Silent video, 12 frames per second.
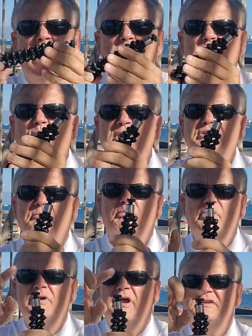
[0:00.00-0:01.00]
I'm going to
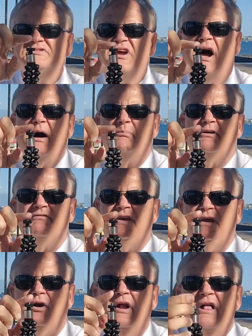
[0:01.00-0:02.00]
put on top of
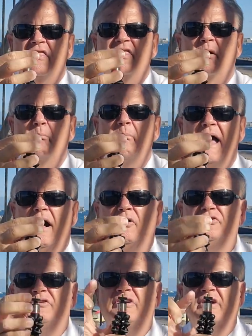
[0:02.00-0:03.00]
here the
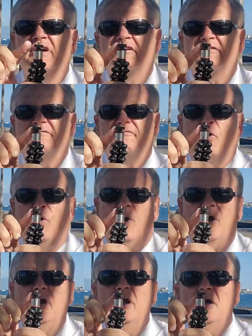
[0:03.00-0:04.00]
mount
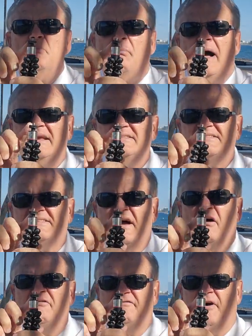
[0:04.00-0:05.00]
for my
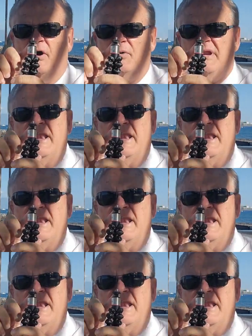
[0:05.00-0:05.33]
cell phone.